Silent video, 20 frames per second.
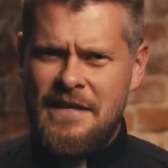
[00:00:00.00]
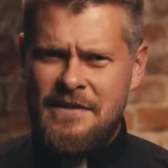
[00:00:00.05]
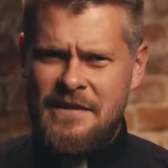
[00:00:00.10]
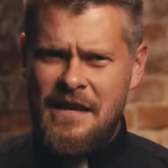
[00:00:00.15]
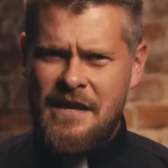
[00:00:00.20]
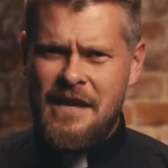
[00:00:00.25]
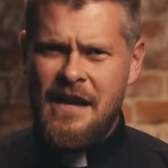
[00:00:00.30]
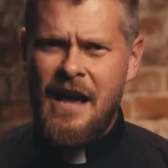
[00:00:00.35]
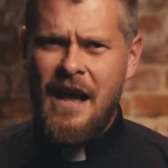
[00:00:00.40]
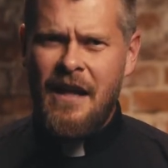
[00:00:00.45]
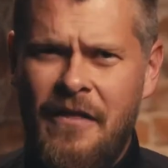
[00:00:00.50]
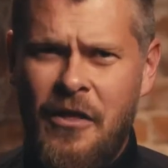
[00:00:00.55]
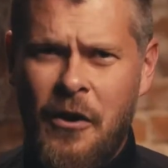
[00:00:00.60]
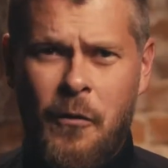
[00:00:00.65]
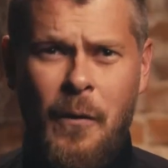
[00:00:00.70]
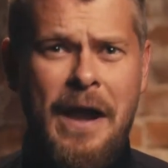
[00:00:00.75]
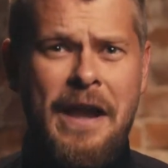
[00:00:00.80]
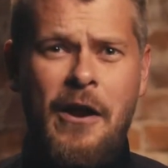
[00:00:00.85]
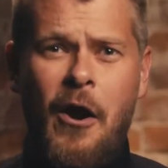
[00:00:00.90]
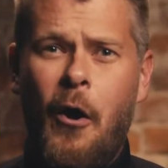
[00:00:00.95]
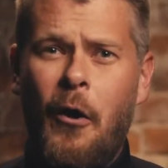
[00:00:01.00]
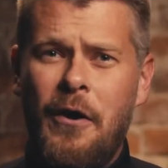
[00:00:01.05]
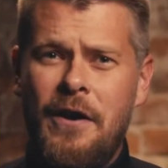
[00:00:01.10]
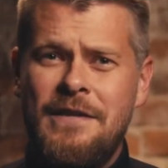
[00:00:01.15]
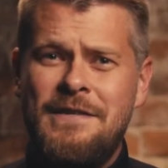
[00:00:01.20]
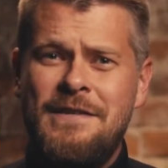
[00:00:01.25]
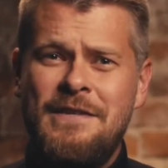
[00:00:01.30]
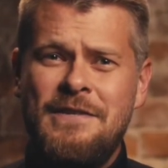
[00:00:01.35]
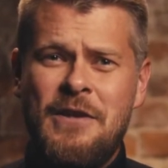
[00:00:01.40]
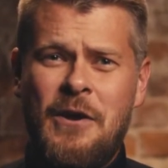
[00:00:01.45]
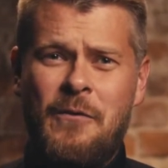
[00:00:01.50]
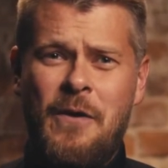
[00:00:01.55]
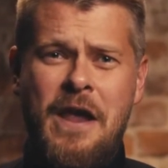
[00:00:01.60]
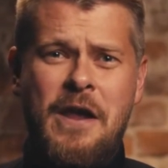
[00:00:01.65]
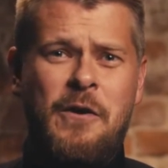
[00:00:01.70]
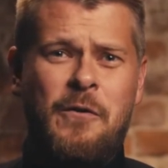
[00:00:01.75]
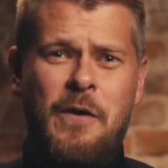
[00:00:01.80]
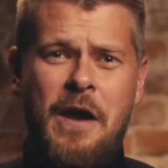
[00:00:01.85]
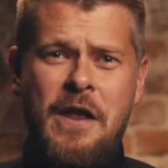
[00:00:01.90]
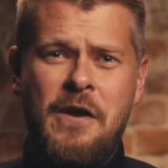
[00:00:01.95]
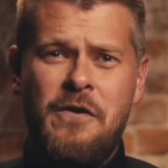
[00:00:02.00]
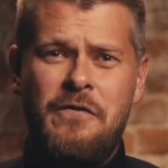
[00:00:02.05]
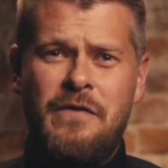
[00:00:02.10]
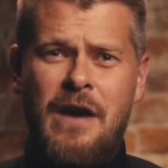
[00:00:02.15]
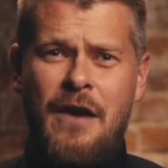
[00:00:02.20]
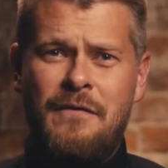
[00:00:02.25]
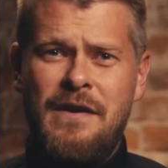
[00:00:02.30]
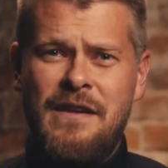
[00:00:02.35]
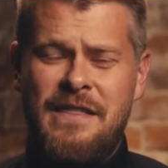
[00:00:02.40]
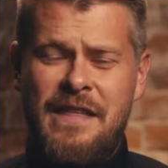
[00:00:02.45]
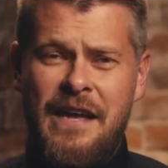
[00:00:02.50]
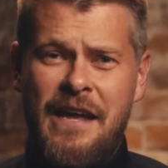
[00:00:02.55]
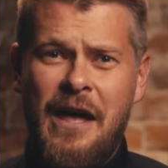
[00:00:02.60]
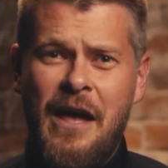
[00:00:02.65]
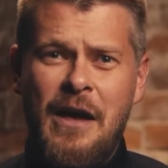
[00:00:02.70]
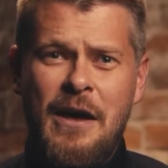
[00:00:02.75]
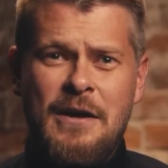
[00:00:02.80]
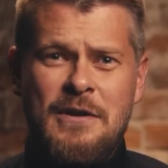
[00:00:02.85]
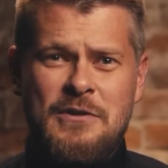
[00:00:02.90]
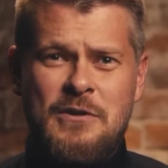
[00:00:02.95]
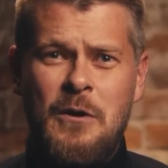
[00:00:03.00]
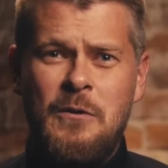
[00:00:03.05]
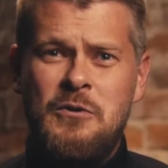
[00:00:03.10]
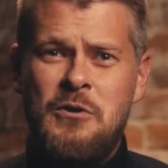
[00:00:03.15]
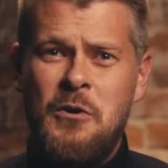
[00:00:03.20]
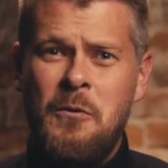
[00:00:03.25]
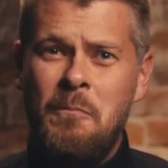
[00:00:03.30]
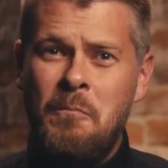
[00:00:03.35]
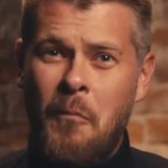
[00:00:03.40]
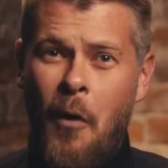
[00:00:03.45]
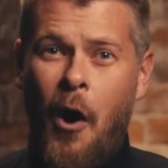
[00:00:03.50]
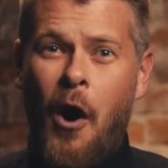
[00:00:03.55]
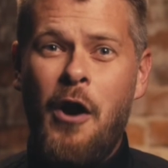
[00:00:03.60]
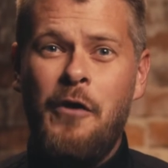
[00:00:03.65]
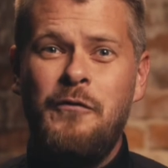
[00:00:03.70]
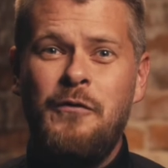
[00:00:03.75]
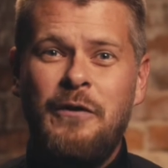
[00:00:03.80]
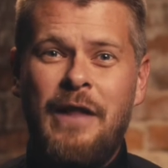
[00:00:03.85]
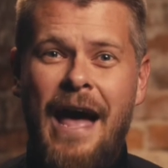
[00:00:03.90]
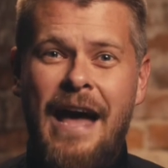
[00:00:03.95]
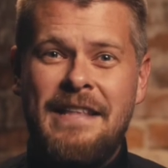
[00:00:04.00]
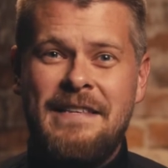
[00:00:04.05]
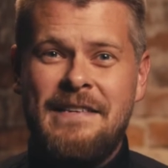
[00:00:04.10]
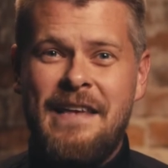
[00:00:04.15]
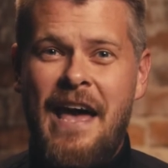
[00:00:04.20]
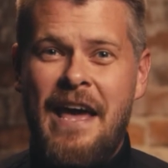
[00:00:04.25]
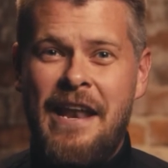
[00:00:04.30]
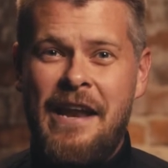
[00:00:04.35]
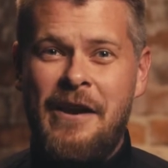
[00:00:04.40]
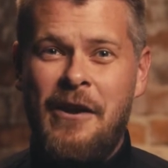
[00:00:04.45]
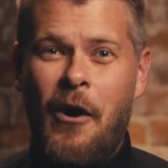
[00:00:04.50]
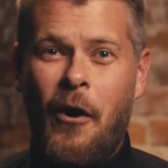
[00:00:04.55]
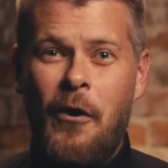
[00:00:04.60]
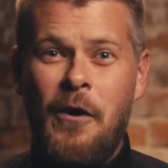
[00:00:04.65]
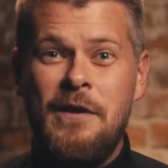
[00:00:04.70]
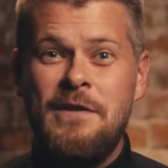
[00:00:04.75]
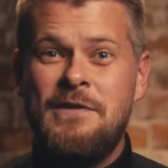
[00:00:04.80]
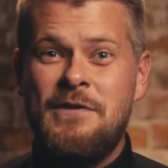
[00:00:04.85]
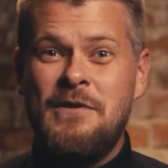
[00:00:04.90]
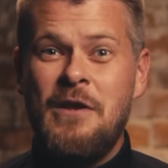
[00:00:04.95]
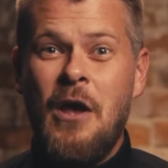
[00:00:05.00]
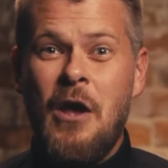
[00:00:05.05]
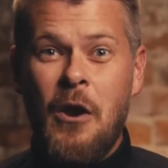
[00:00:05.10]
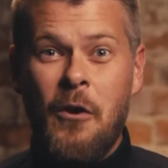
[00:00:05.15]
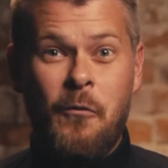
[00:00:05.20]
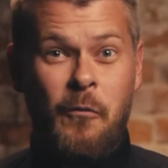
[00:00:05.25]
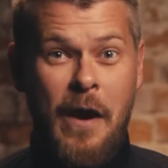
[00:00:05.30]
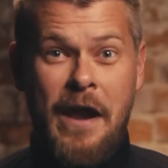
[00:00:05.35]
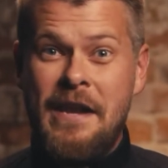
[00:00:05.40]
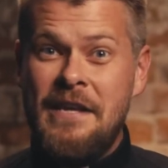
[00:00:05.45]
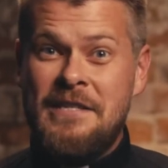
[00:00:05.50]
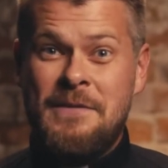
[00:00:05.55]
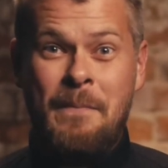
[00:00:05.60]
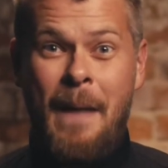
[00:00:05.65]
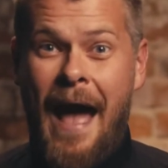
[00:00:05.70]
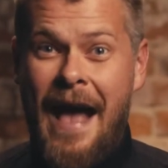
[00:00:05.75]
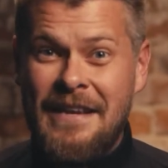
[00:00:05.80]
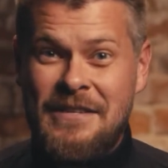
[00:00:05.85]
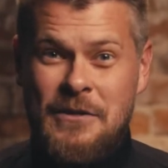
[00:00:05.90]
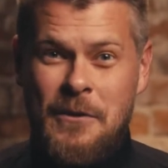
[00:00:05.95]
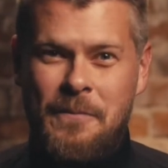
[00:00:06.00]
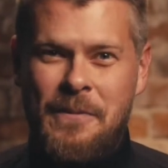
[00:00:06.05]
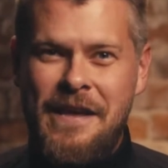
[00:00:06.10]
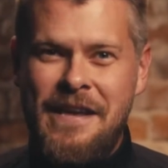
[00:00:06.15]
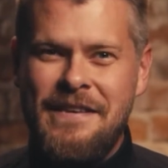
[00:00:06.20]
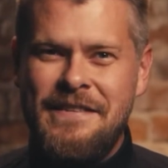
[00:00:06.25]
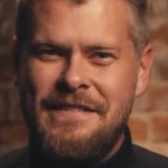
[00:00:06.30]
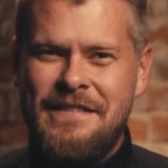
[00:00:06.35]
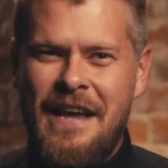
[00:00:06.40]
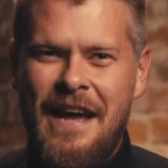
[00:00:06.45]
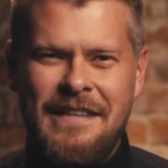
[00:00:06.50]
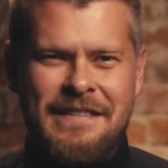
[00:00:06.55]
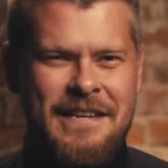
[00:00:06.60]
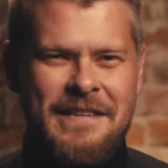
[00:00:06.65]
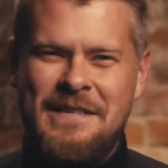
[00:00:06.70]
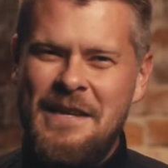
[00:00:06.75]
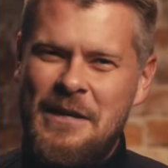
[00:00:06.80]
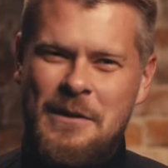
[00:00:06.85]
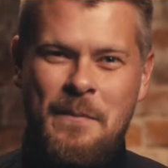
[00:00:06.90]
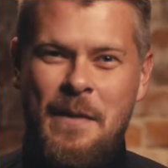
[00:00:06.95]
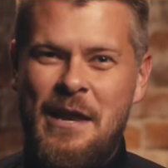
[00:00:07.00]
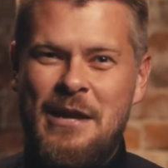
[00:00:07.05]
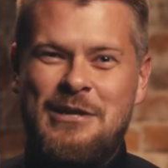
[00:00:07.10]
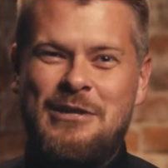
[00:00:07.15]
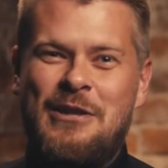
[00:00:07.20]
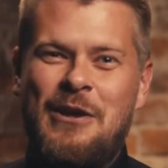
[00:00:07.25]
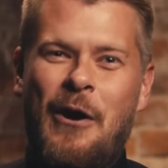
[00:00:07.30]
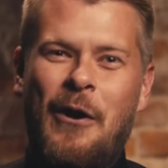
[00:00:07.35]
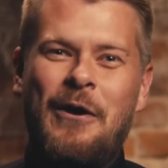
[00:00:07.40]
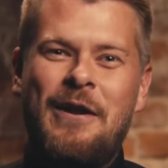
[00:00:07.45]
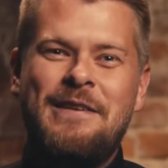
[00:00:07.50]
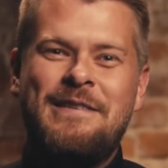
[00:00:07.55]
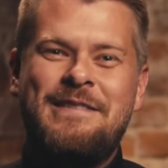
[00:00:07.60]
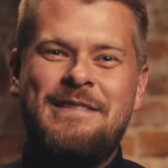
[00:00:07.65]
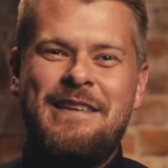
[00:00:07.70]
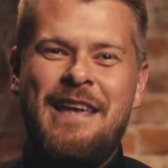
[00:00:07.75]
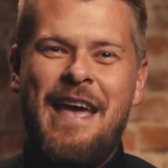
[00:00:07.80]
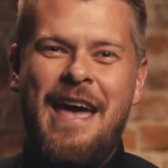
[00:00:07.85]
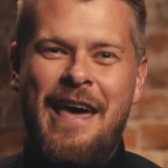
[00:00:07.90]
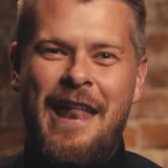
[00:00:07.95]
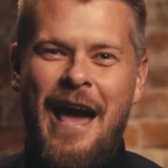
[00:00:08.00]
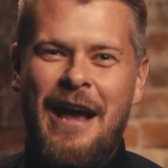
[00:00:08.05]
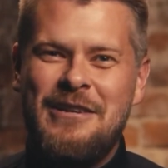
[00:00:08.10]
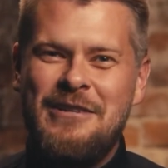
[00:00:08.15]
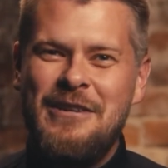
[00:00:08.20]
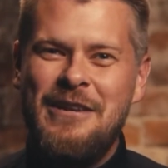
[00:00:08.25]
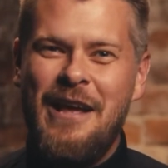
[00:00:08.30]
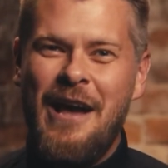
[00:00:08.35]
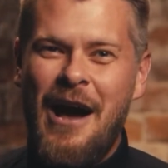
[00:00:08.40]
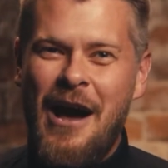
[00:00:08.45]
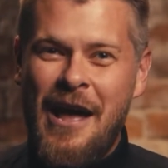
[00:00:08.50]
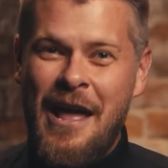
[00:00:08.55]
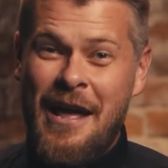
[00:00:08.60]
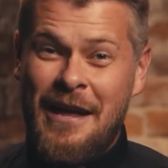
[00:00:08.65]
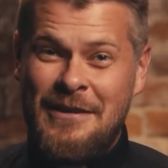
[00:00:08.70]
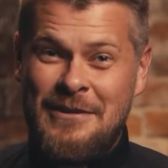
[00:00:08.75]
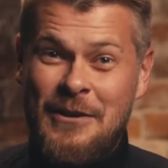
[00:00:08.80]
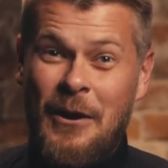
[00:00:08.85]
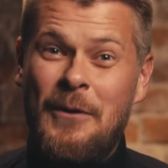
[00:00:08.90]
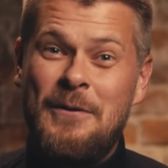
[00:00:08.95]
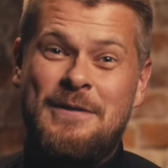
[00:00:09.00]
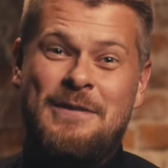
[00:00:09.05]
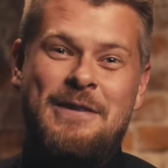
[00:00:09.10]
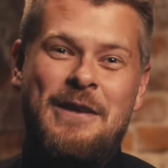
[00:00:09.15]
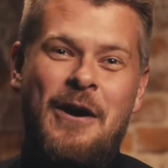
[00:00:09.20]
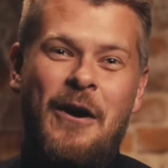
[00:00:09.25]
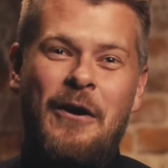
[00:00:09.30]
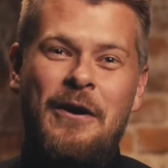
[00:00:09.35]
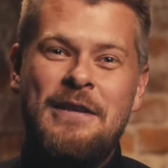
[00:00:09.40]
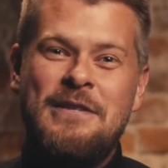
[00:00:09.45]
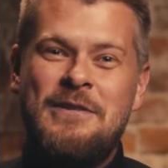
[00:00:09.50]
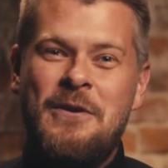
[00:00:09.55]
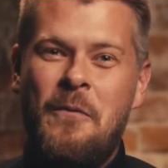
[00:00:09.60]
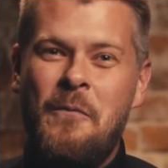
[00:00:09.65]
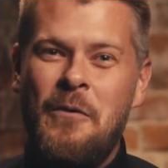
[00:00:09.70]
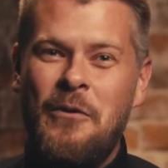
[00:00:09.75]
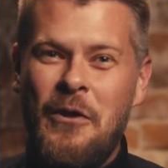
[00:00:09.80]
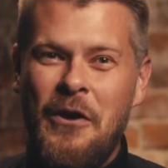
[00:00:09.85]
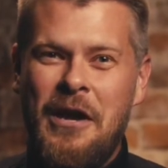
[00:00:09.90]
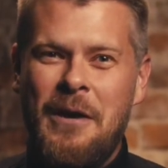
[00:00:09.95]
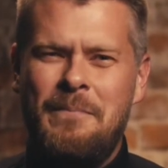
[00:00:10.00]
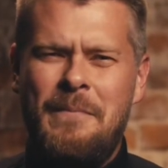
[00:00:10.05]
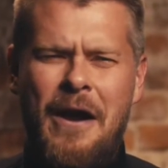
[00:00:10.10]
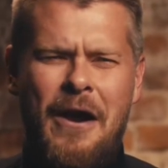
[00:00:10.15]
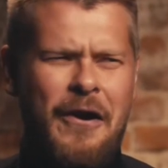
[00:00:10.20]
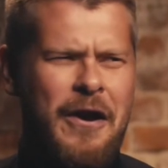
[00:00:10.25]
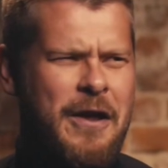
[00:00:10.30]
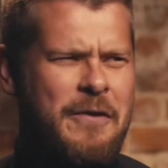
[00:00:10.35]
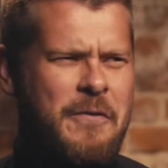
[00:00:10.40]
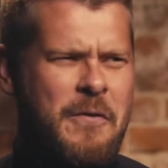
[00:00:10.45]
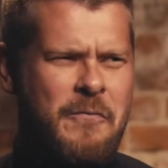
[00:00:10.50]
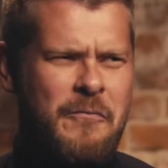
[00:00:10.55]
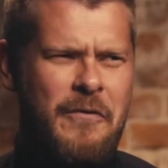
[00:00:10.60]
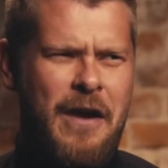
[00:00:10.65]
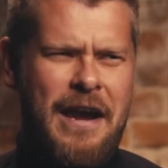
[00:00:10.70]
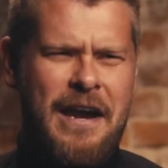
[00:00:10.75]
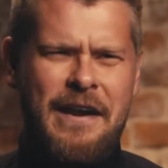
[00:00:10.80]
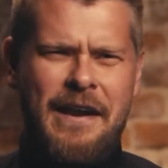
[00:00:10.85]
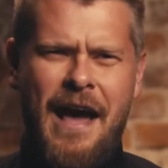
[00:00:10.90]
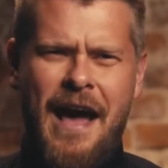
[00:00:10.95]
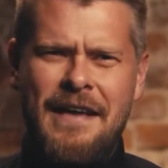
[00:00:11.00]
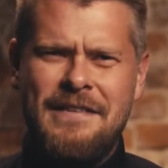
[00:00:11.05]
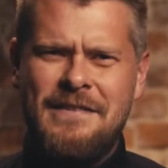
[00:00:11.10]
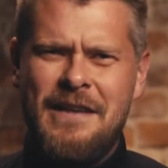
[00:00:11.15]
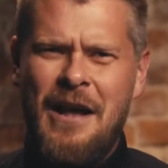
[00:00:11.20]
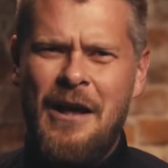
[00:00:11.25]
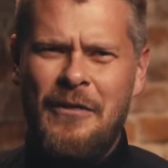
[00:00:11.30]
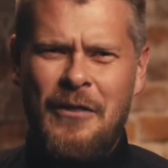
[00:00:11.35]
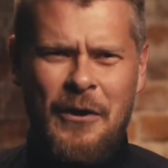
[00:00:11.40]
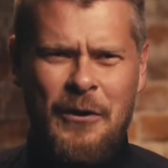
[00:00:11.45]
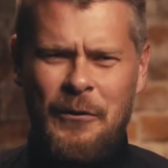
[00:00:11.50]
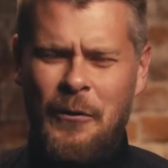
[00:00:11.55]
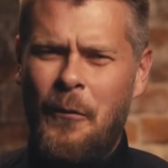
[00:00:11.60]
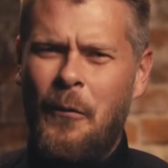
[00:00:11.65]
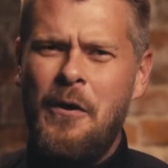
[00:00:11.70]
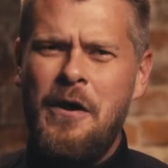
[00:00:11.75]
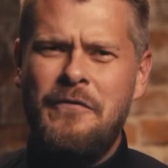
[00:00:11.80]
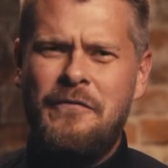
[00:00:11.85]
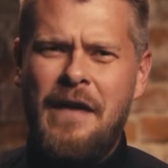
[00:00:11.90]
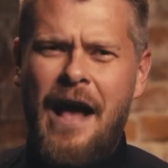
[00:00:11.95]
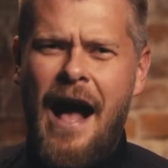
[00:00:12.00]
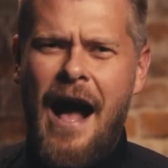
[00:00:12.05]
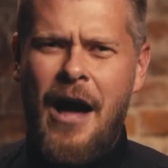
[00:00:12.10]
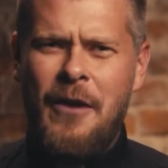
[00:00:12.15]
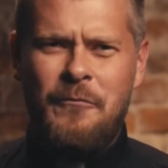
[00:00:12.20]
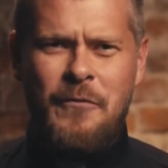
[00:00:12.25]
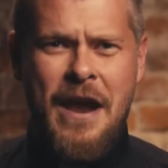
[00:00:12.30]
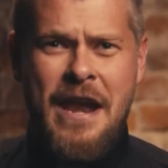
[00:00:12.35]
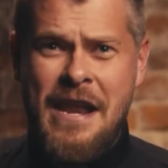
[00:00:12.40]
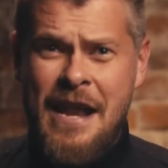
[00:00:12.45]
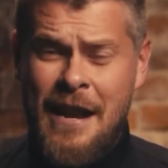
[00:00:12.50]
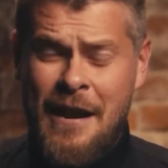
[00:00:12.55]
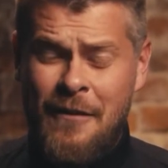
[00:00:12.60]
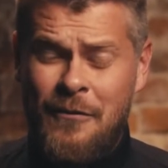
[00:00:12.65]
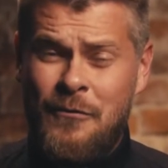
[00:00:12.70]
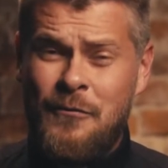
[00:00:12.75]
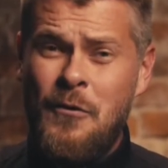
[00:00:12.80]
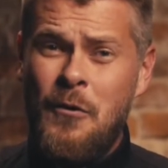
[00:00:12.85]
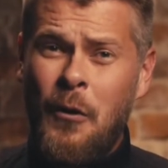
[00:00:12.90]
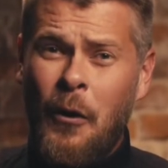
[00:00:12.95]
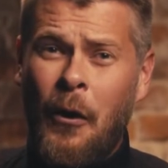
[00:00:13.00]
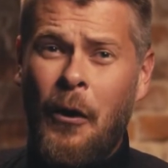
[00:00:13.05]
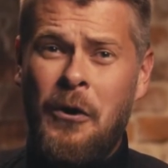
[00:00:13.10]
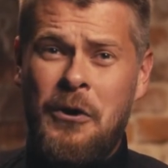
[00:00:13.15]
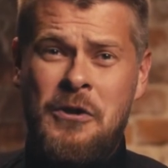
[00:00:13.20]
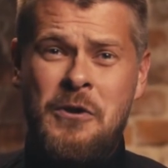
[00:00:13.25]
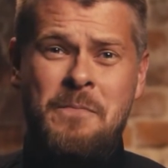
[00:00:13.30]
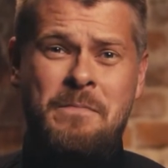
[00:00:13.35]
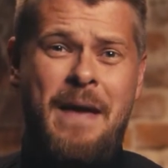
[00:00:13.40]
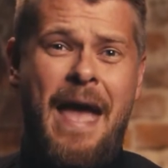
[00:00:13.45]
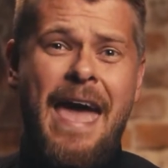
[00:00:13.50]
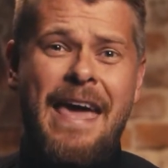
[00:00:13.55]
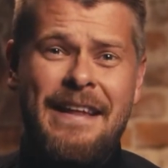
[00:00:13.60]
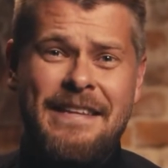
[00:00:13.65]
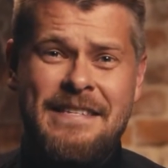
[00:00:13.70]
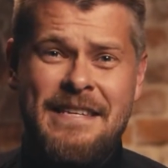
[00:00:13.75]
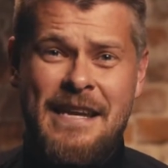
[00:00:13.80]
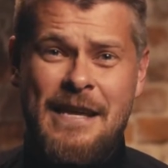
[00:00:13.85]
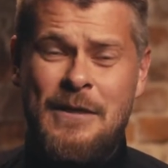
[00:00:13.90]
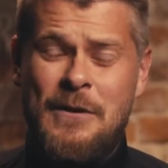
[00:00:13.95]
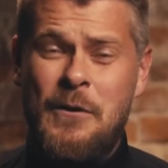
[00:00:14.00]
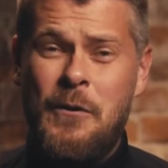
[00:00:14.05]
the great artist. He's the great creator of everything. So to marvel at an artist's greatest masterpiece doesn't diminish the artist. It actually exalts the artist. So when we look at Mary and we recognize the glory of God radiating through her humanity,